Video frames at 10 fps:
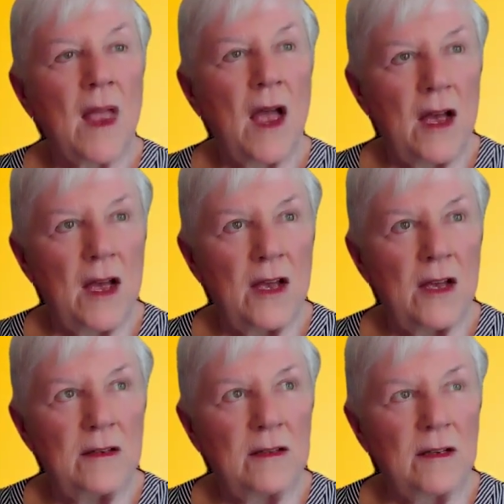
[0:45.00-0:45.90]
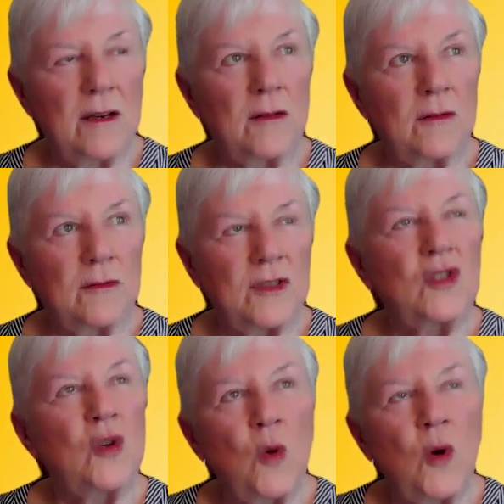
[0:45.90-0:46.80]
a little
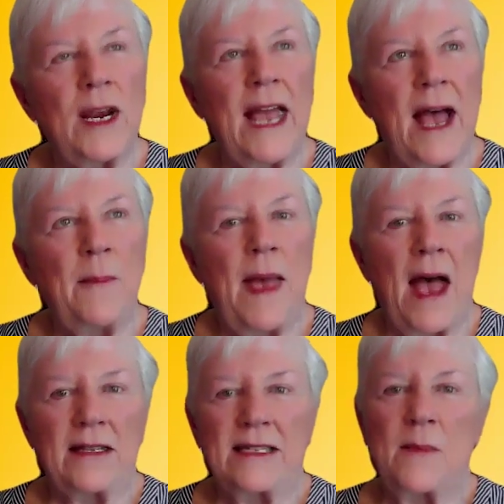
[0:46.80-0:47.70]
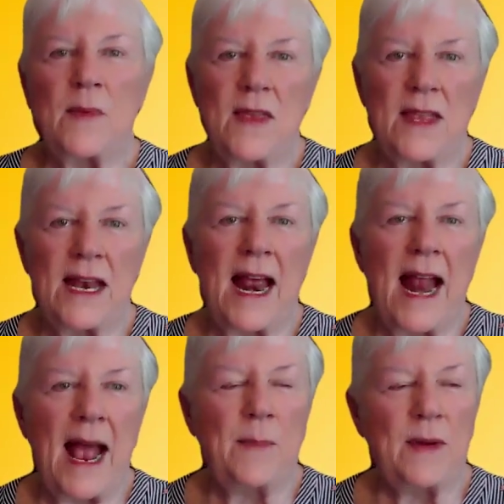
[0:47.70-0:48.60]
story about something that
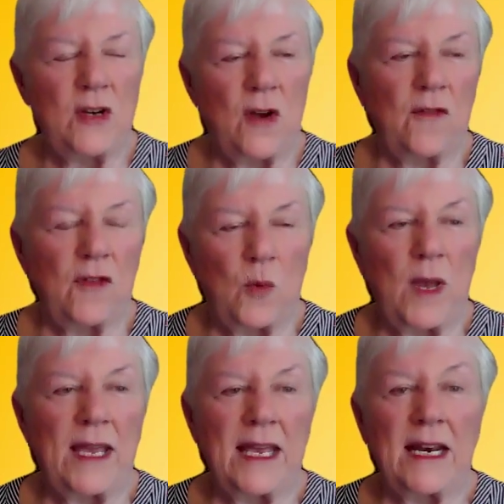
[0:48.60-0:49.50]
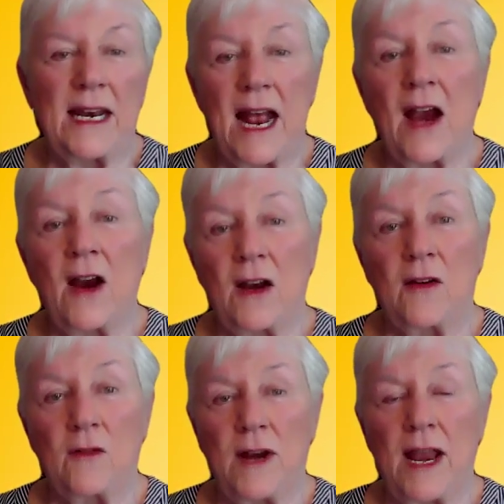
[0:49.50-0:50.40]
happened over the weekend in our
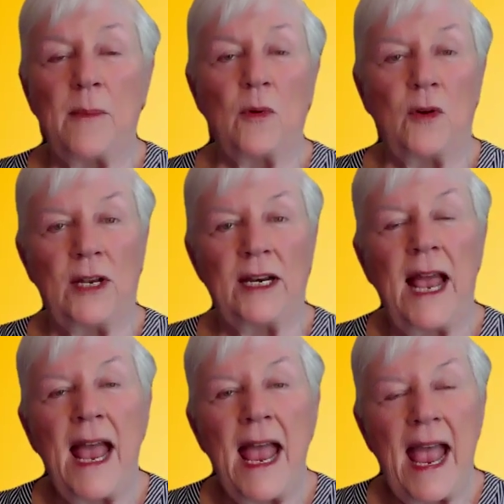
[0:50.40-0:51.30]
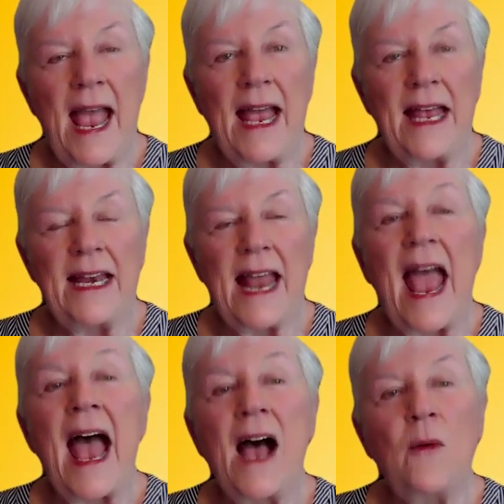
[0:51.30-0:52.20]
little neighborhood and
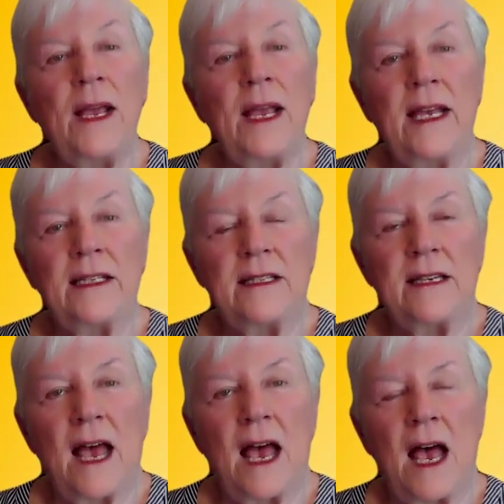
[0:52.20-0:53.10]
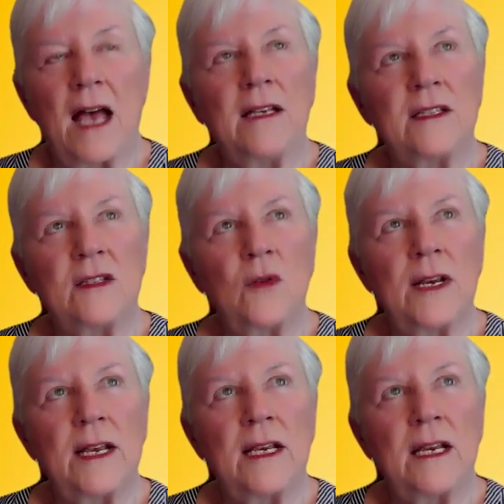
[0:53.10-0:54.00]
how it sort
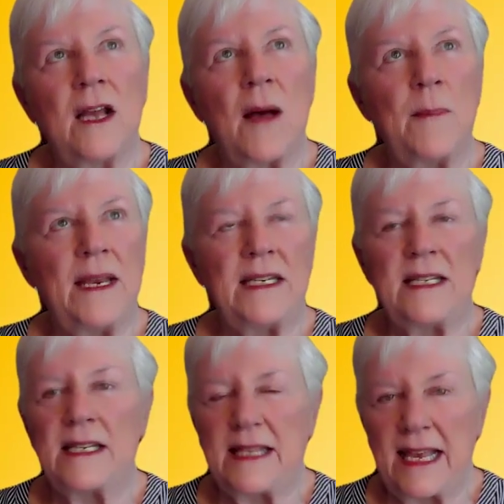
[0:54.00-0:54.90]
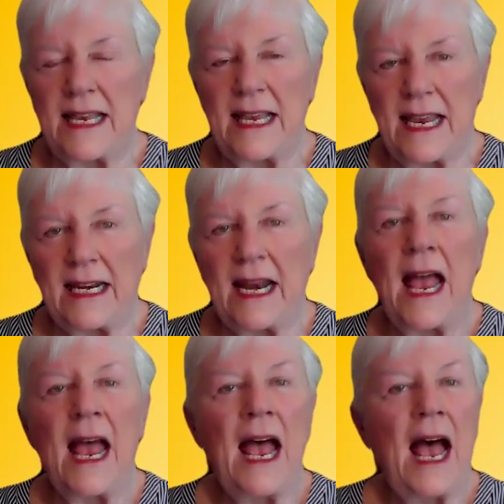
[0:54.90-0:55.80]
of got me to thinking
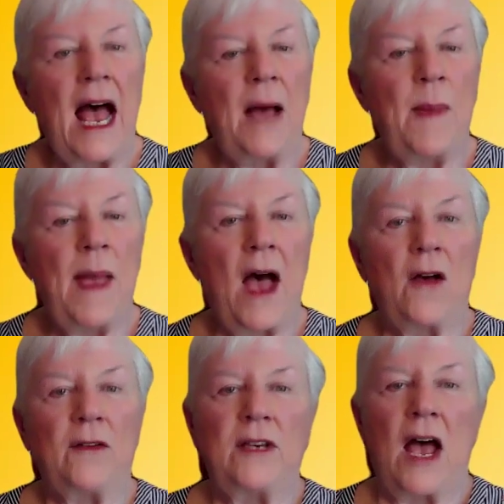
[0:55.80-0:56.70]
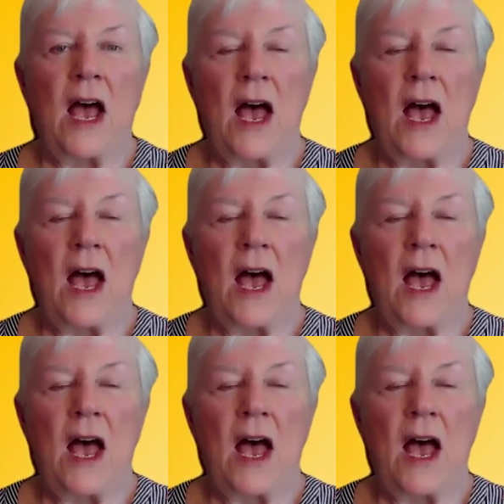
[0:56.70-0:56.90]
about